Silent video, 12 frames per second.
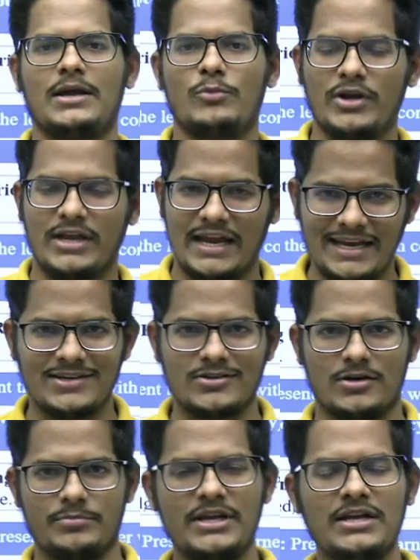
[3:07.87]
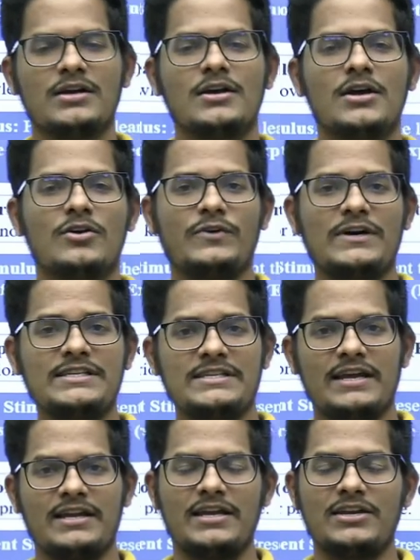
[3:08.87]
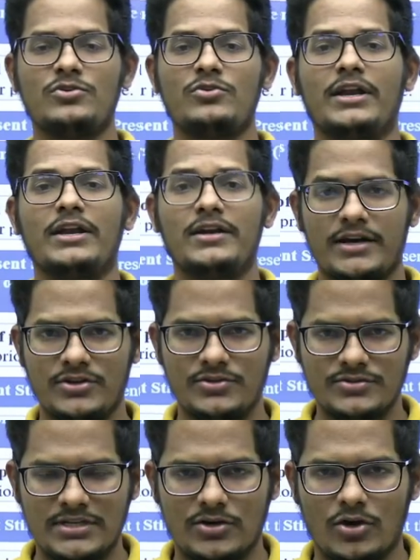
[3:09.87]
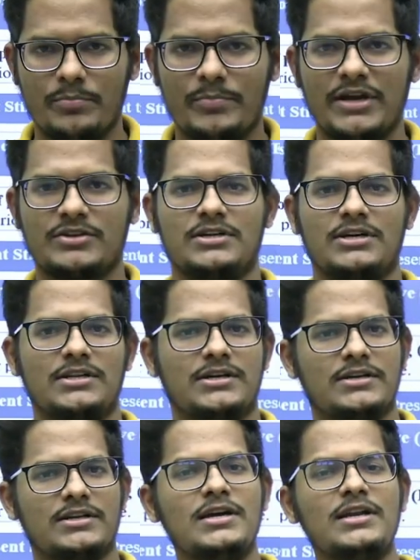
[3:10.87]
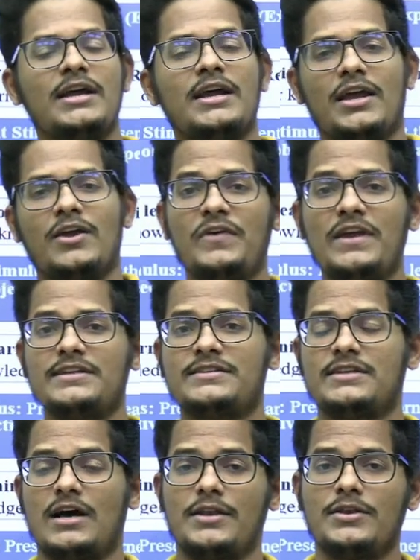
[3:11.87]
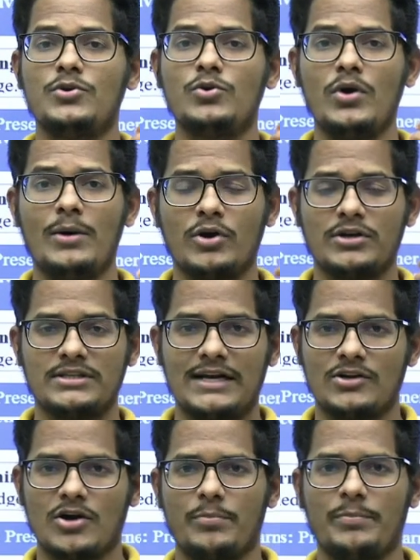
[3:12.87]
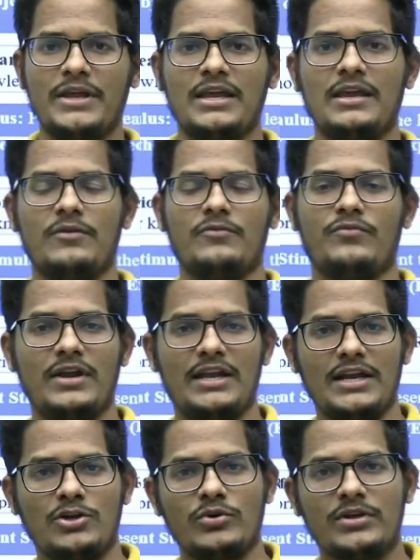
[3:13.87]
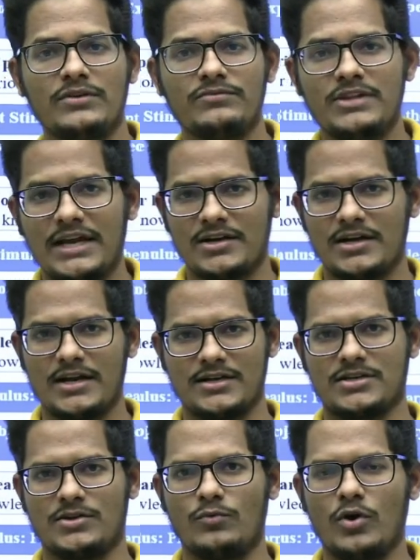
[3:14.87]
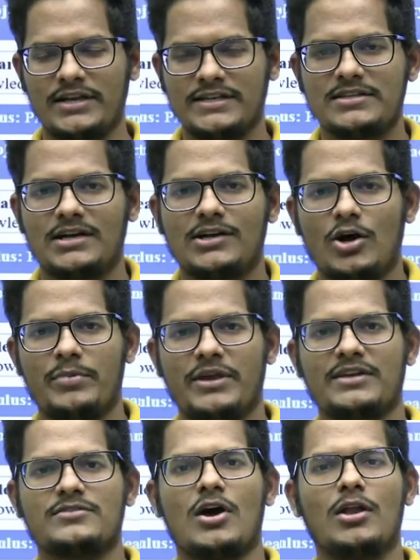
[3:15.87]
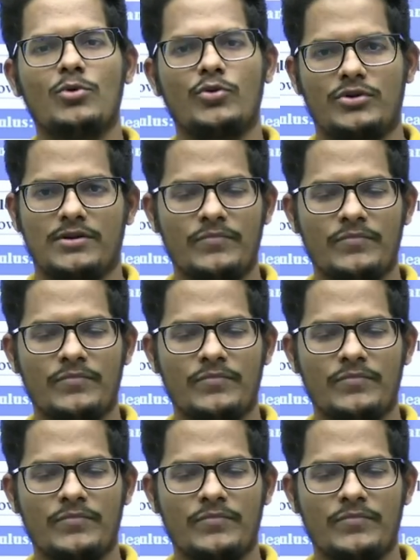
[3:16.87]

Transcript: about any topic, first I need to introduce the topic to the learner. If he is new about that topic, we need to give the introduction, what is that topic is all about.